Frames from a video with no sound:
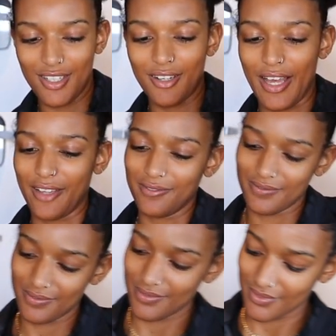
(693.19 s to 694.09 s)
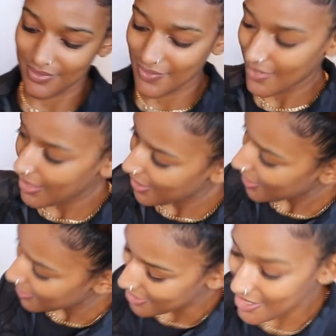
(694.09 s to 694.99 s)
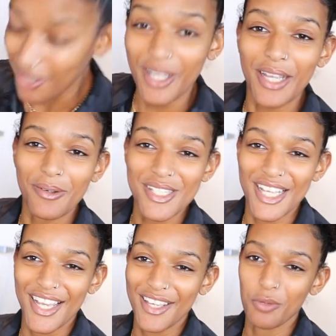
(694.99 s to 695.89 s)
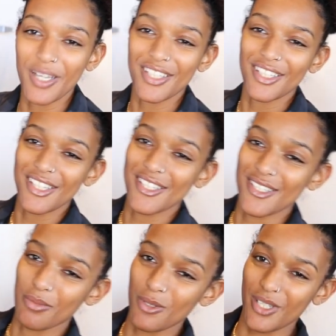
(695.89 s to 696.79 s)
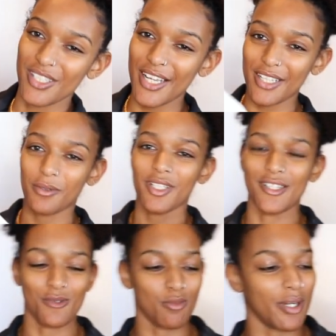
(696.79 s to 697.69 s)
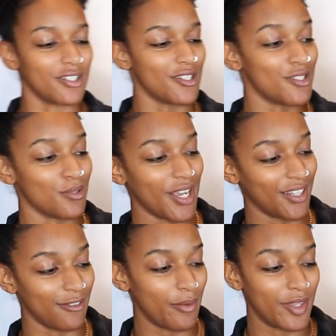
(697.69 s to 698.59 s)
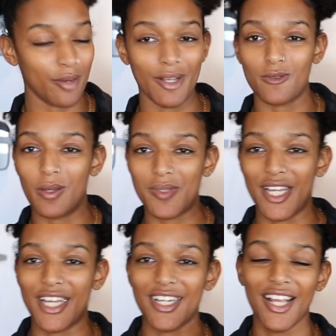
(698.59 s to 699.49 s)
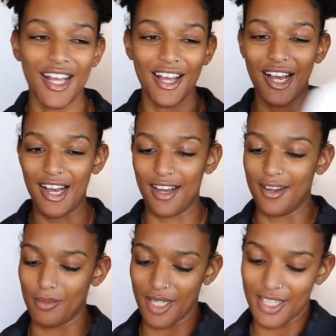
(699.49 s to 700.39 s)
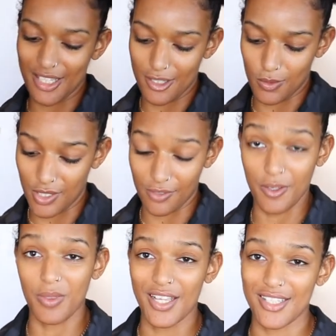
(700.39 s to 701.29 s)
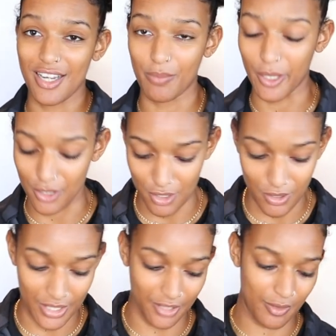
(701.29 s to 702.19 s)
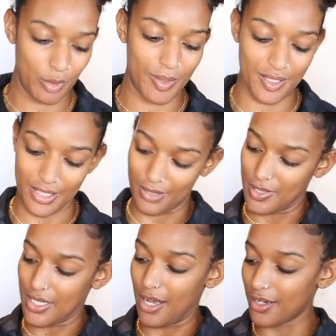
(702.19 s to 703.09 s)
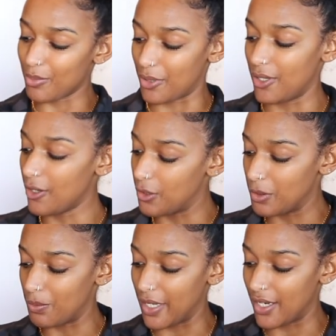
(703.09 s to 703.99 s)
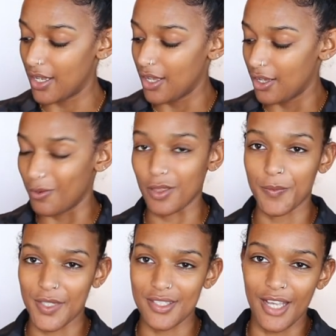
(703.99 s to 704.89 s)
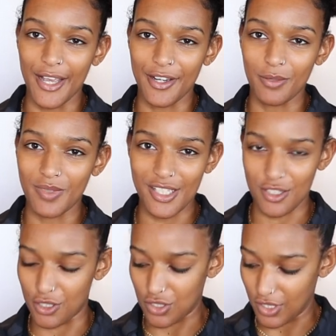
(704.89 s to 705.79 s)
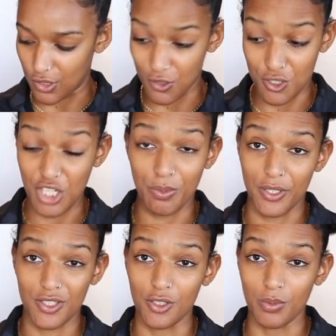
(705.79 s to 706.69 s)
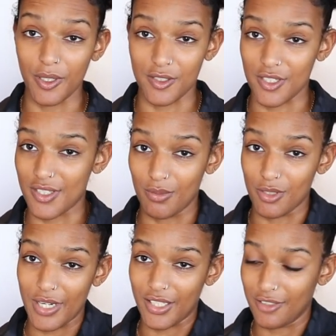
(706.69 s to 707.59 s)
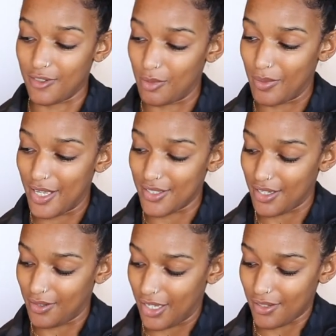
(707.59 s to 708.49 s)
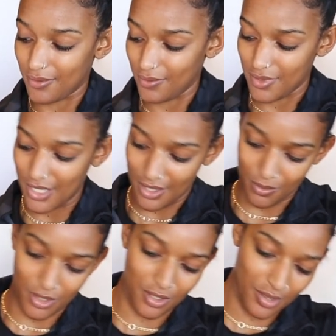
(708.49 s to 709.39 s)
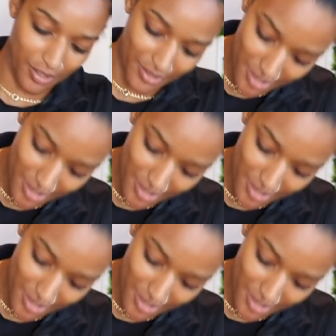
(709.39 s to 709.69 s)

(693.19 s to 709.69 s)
Okay. So like I was saying, you might think that this is the most exciting one. This was purchased directly from the Hermes website. This is one of the few things that I've purchased directly from Hermes that it was not pre-owned, but with this item, it's cheaper to purchase them directly from Hermes and like see them when they're in